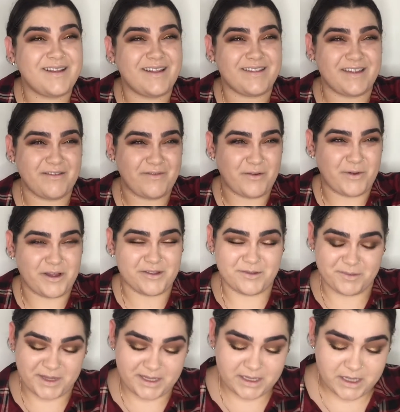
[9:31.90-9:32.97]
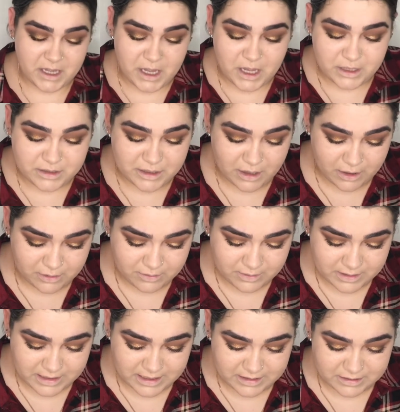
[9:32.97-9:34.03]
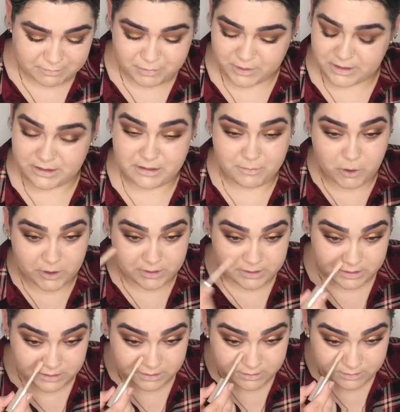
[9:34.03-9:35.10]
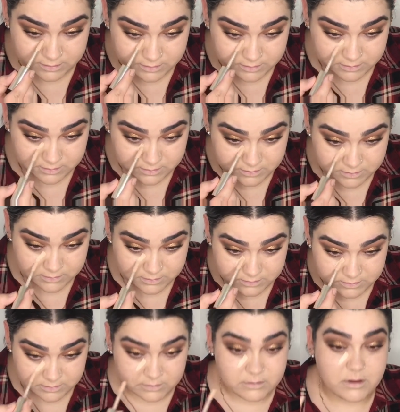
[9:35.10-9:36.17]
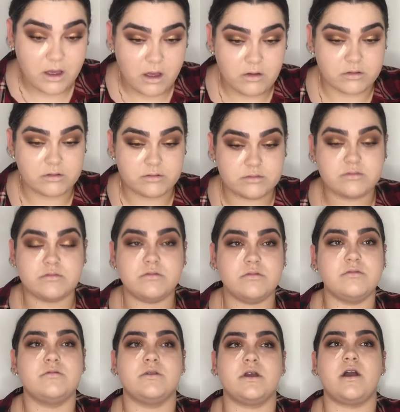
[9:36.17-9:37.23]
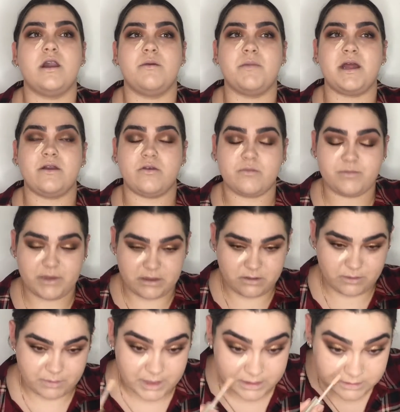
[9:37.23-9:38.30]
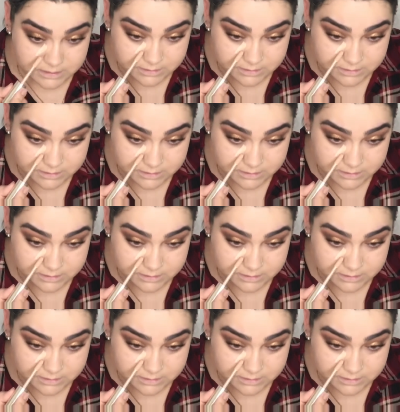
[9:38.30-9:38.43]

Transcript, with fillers: let's see if it works for me. So let's put this on. Oh, the colour might not be too bad.